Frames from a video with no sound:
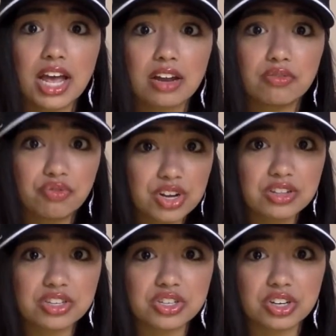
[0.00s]
And I'm
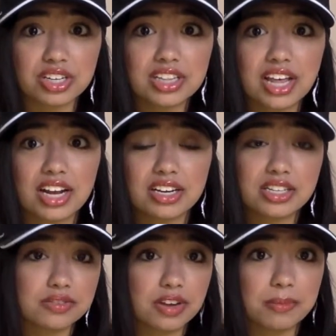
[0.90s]
fairly certain that
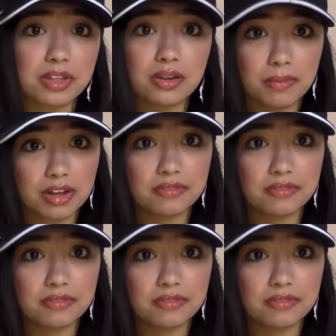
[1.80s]
his family and my